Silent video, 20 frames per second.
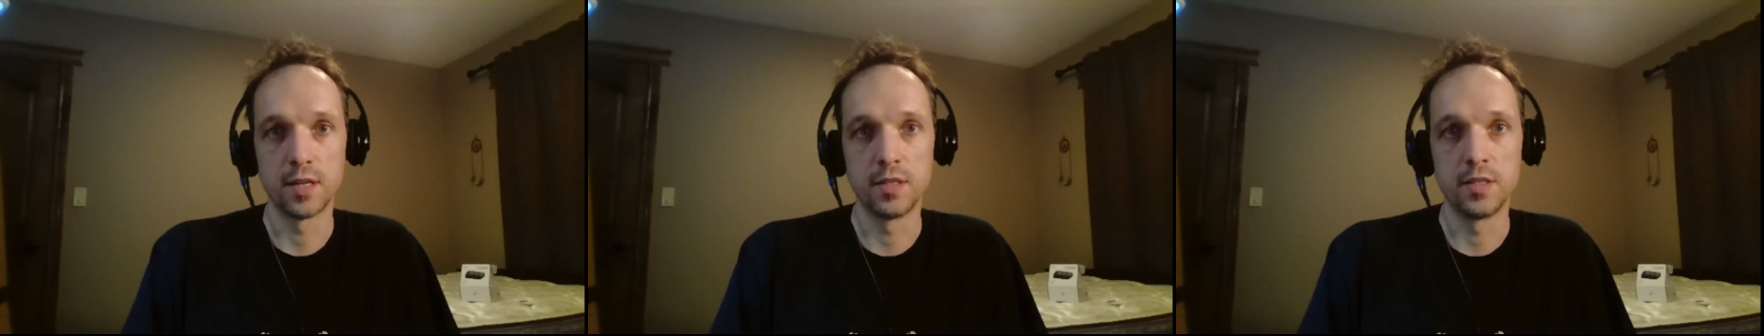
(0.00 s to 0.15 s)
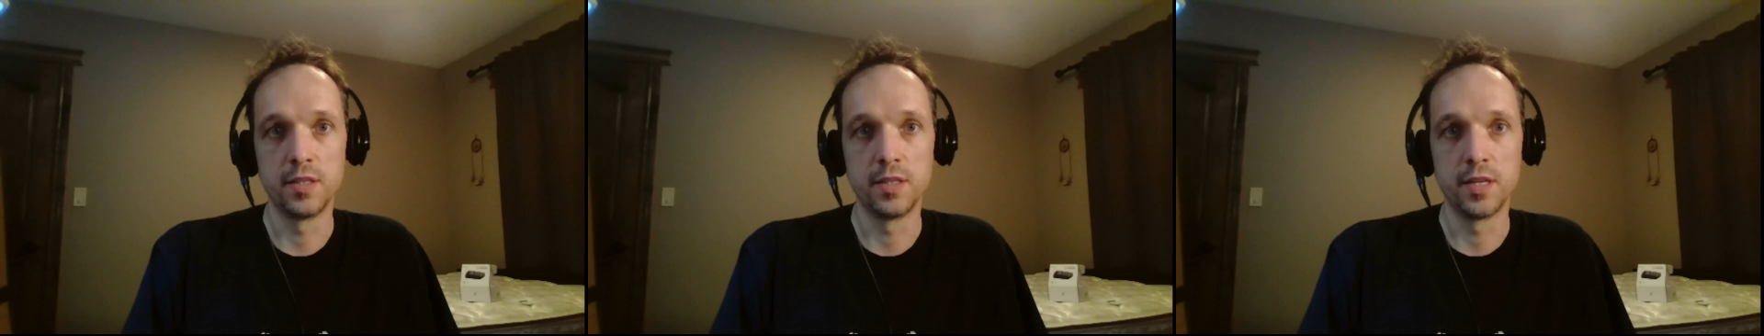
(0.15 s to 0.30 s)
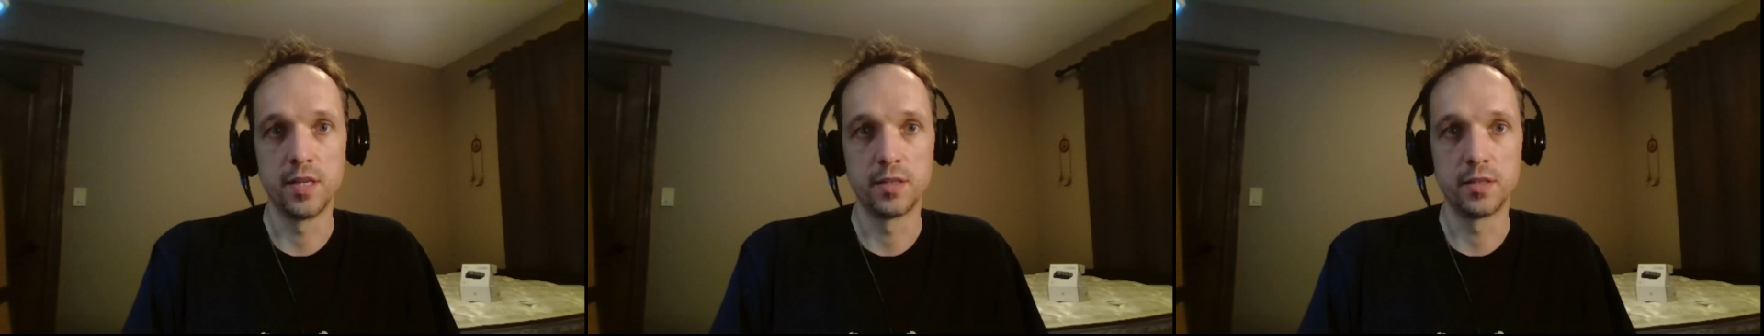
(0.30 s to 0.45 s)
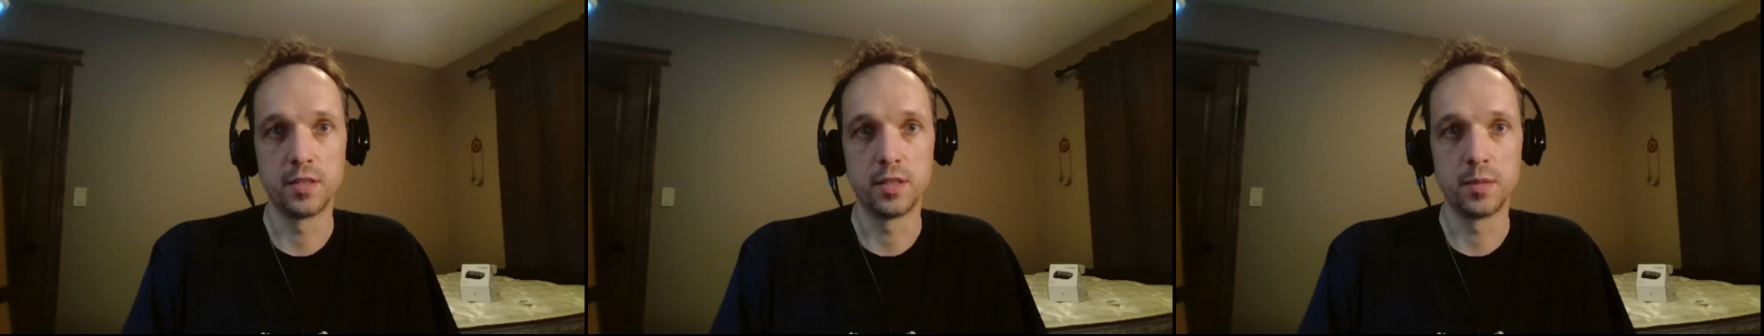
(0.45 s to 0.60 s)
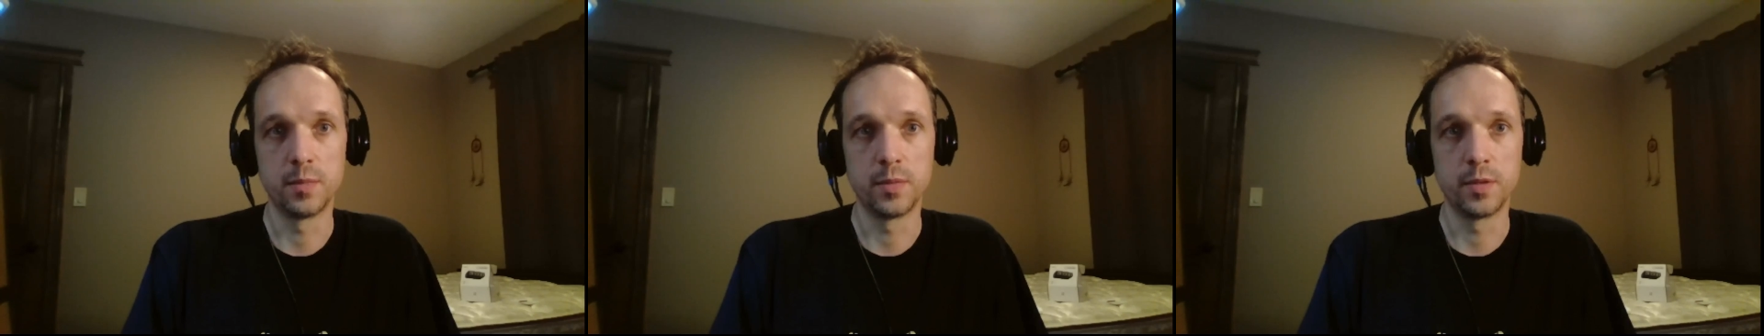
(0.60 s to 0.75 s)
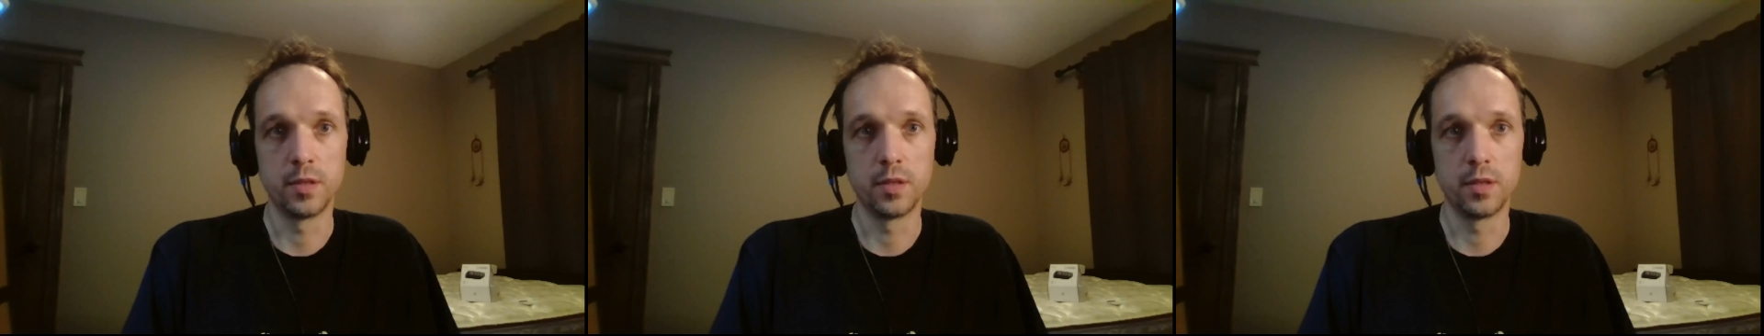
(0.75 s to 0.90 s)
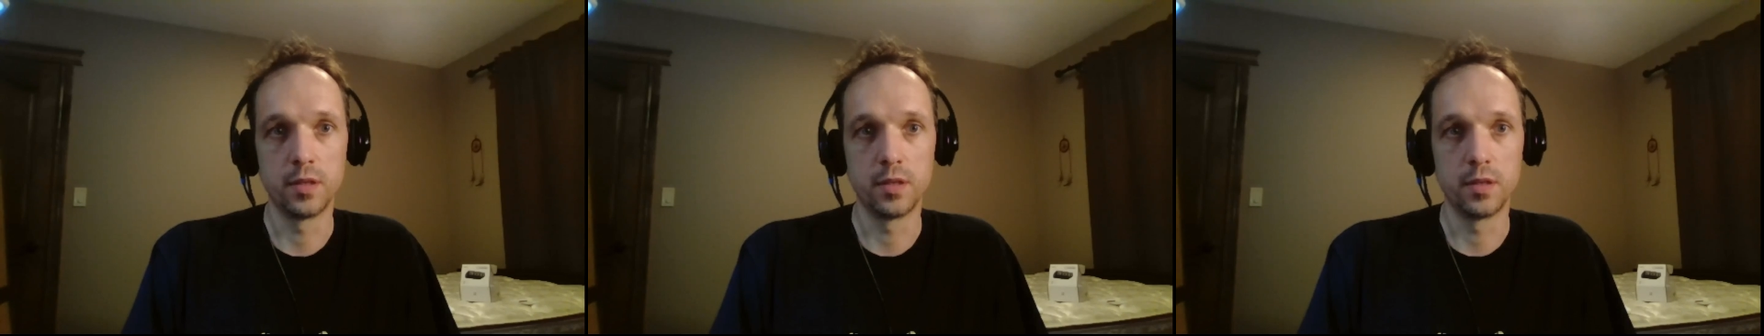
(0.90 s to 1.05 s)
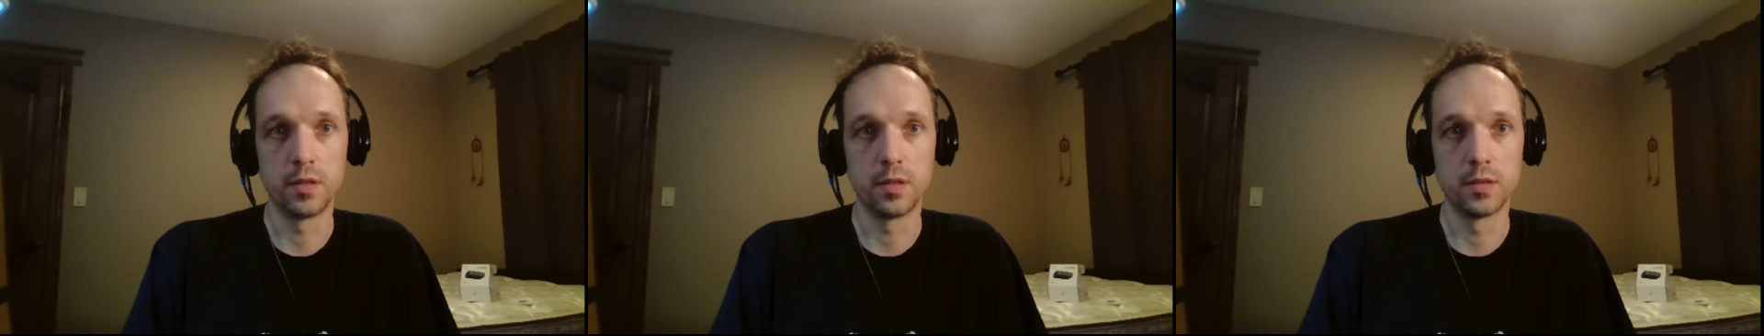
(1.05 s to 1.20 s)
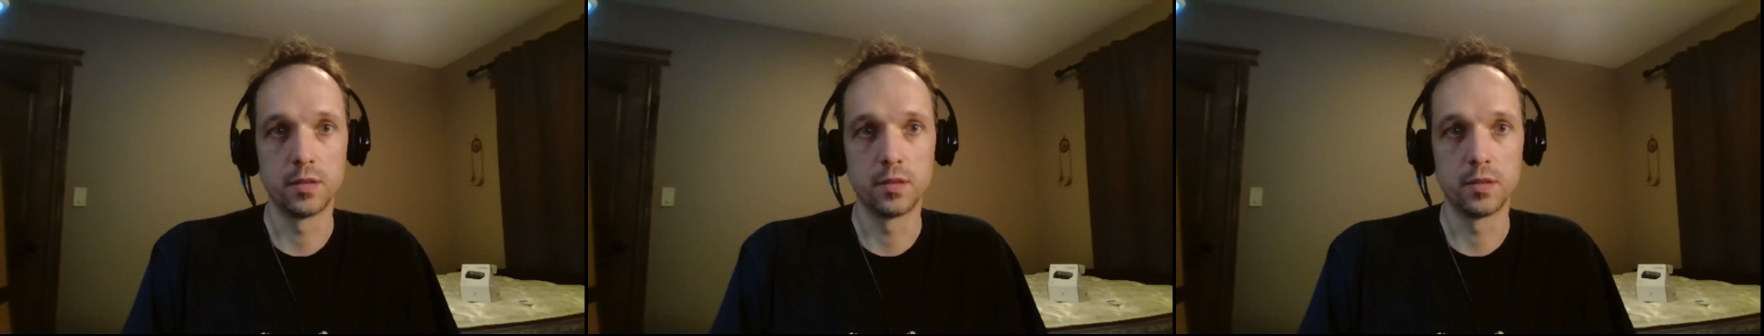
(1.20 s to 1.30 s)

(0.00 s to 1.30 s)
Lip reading: a DHCP.